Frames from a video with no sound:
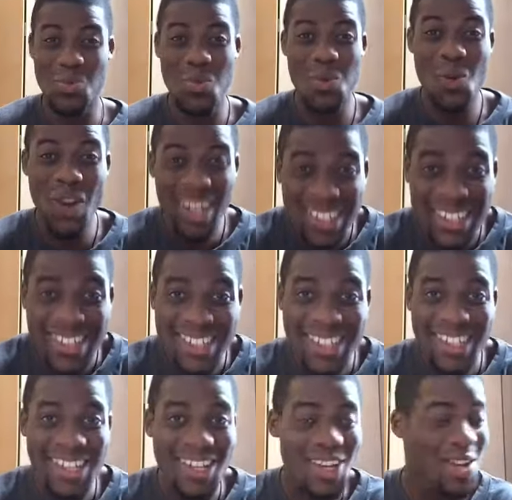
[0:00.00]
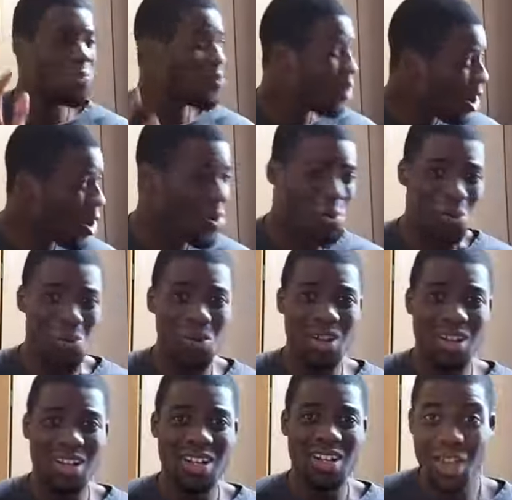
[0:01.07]
What? Whoa!
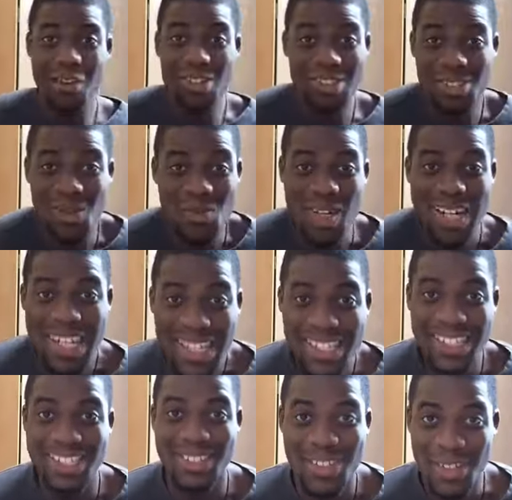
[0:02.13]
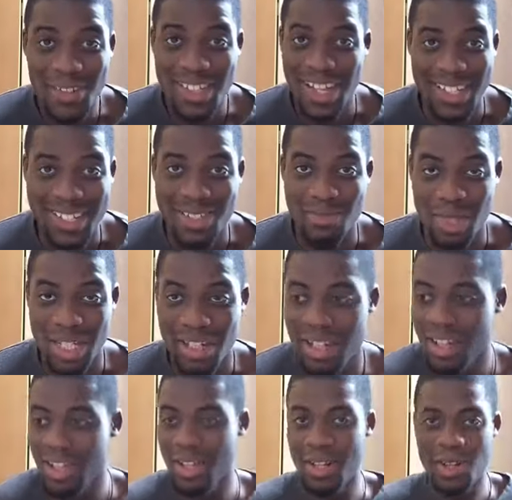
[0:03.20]
There is no need to do that to me.
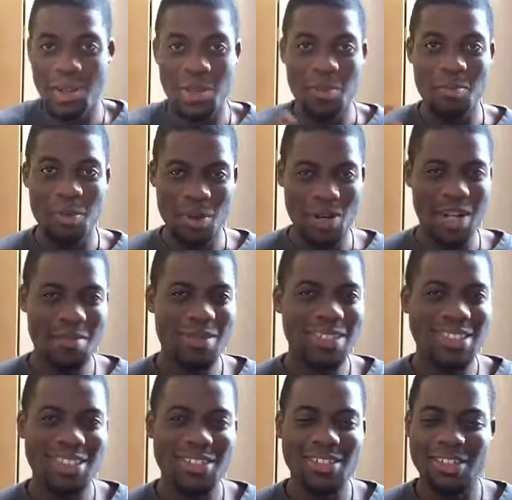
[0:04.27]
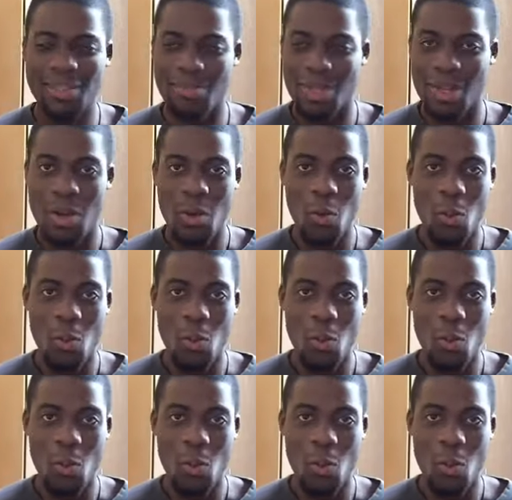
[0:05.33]
But let me tell you something.